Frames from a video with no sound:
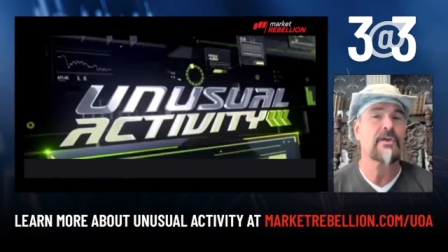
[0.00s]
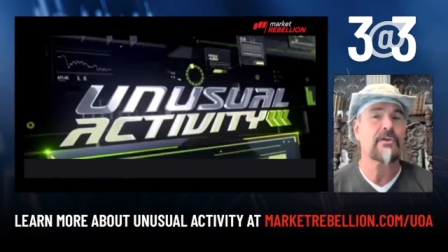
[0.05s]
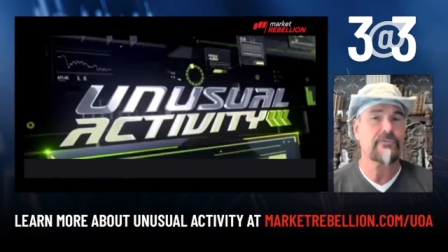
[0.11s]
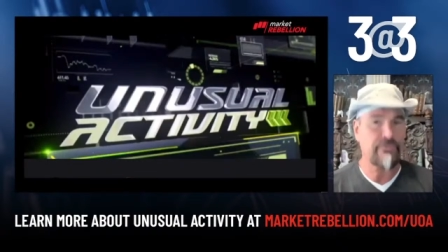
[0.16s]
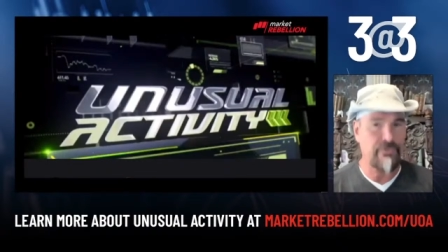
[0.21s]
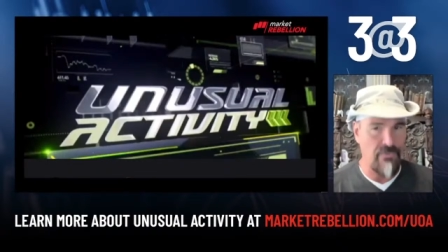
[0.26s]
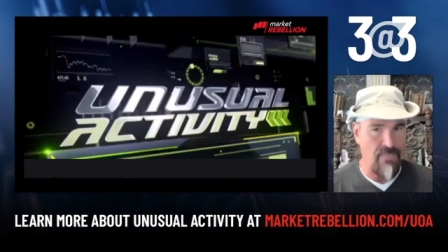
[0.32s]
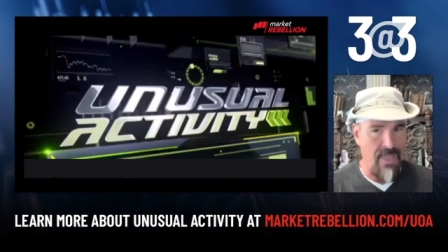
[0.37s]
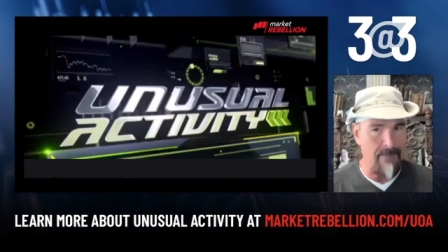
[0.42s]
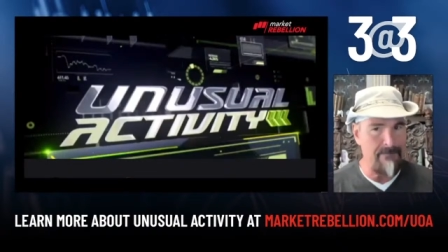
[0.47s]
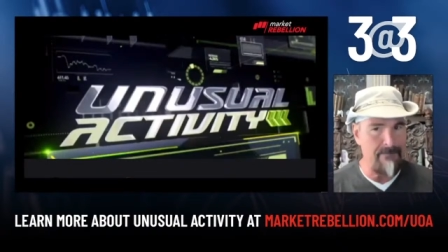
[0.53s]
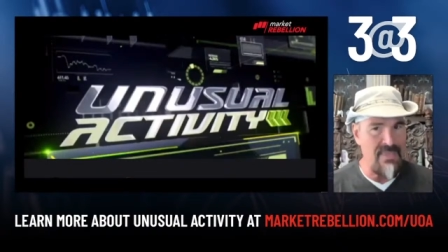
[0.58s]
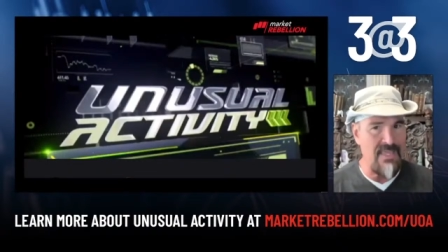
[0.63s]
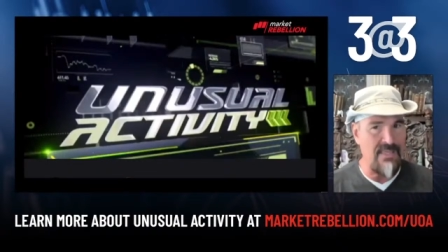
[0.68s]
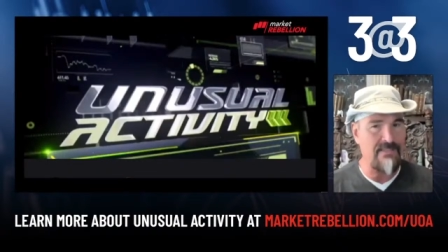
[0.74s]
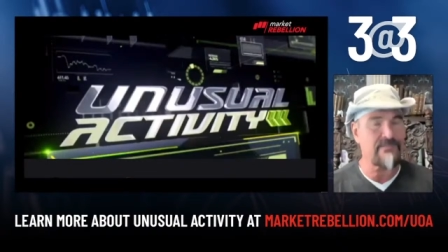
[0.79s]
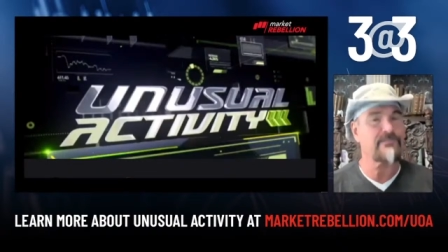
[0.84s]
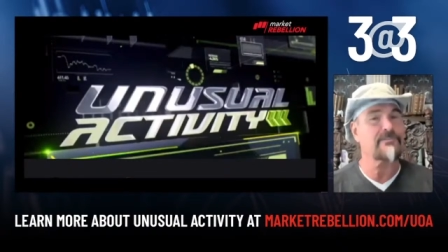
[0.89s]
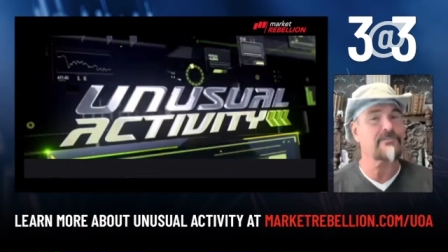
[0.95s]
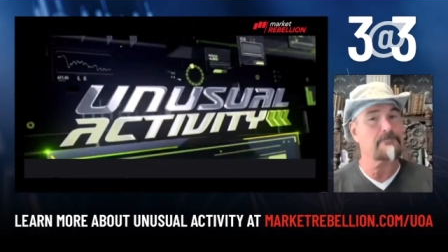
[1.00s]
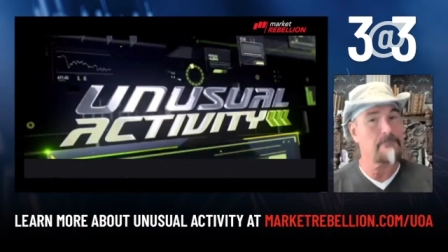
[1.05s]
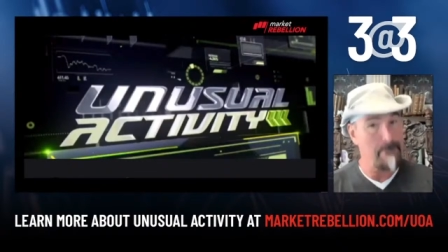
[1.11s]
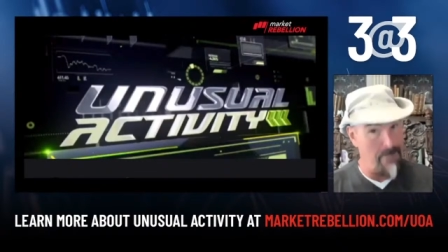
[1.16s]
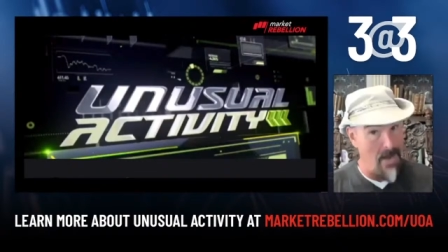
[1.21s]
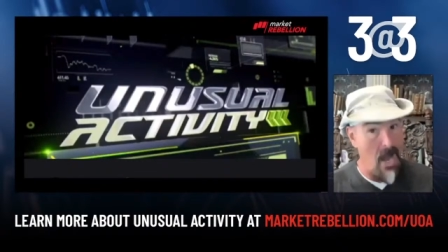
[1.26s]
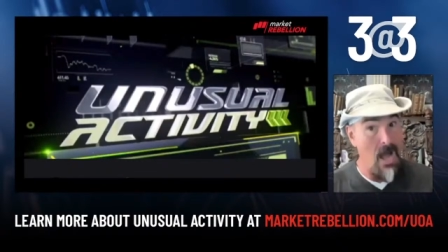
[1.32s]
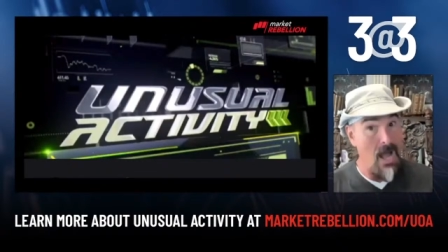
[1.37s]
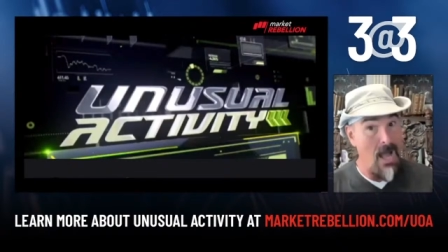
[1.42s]
So that means
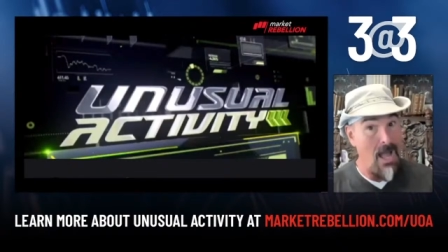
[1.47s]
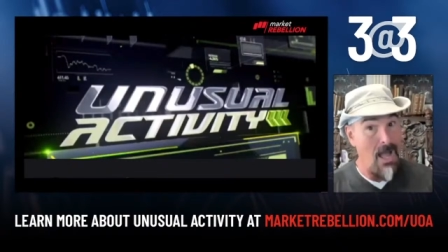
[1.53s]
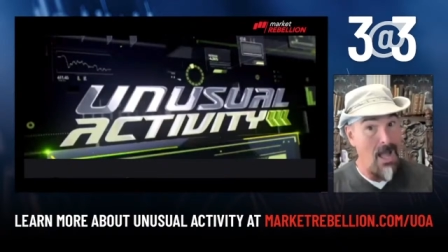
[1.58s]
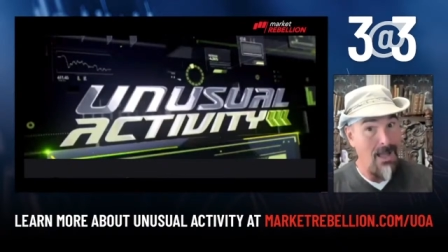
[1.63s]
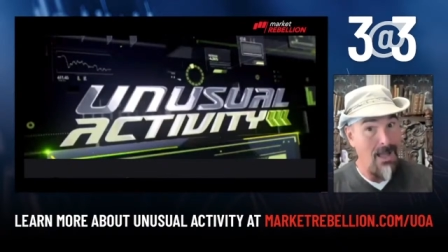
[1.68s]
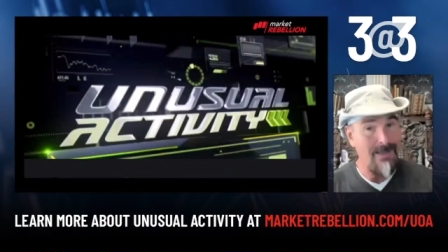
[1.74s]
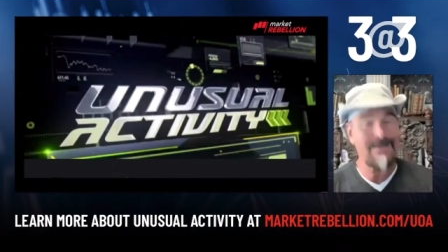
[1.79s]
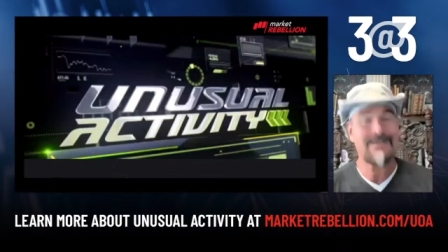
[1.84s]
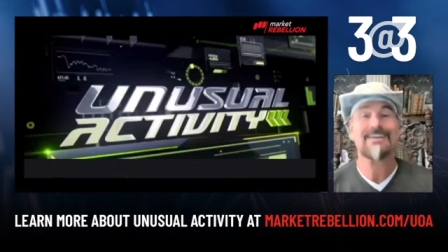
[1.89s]
huh, ah,